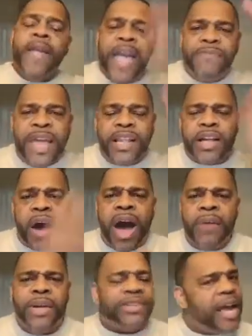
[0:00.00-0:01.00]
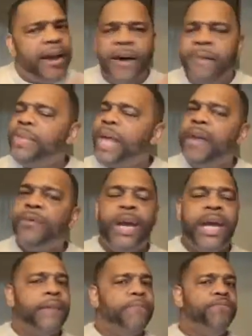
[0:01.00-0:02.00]
And then God will say, oh, they ain't
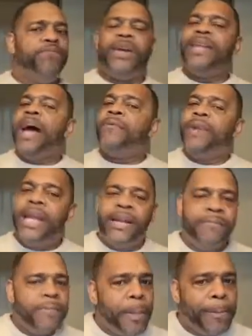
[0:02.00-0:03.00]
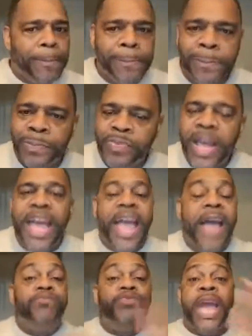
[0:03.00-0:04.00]
ready. They're not ready. Mm.
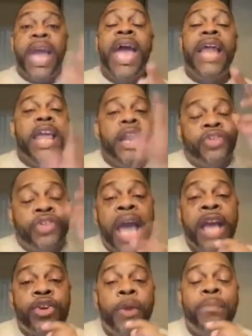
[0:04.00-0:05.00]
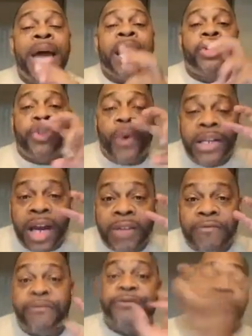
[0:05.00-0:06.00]
And then it'll take you back into
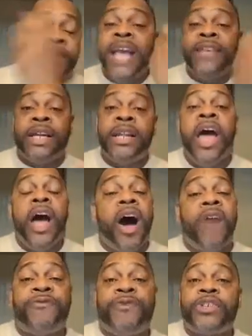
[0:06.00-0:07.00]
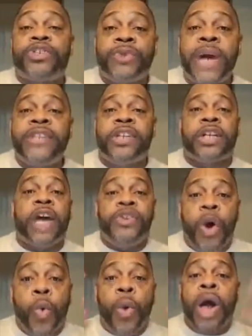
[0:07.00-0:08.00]
another season of frustration because
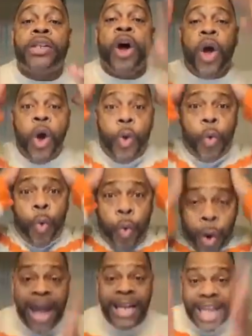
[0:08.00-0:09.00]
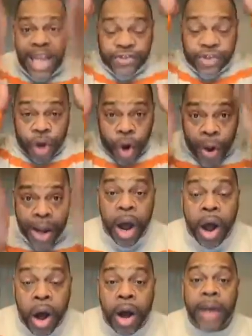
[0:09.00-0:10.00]
you'll wonder what is going
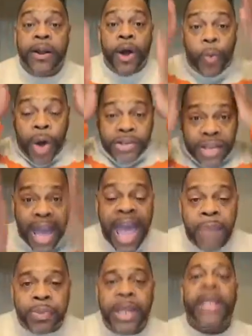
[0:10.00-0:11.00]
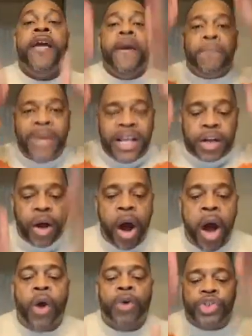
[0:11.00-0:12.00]
on, what's happening,
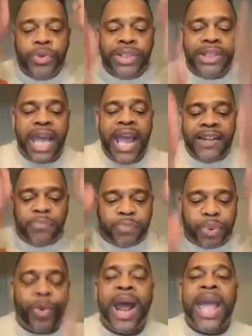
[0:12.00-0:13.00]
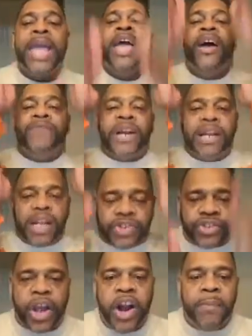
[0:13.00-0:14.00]
because you didn't pray for the
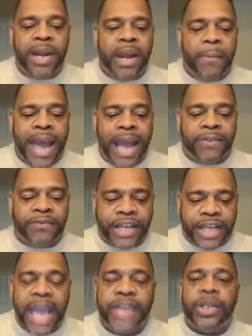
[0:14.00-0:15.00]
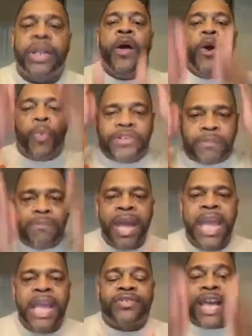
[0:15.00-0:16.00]
discernment of magnification, which
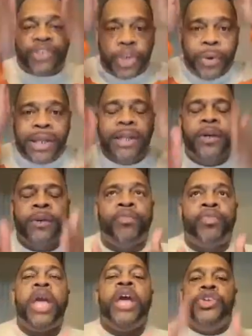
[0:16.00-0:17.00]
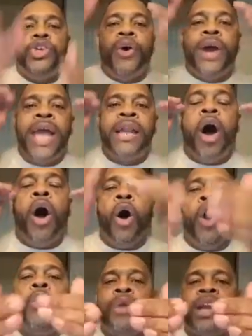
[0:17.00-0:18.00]
means that you were mm, you're in a
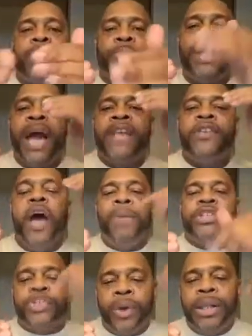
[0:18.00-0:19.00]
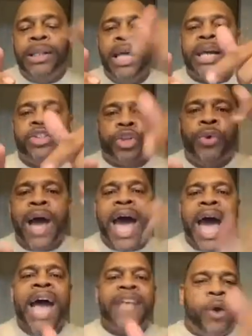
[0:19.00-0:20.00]
whole other place, but you're looking through
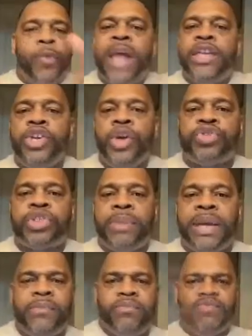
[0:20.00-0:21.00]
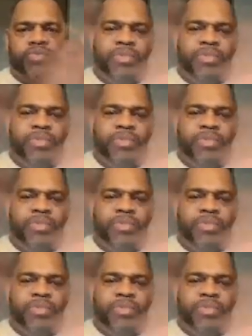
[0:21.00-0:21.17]
the eyes of where you used to be.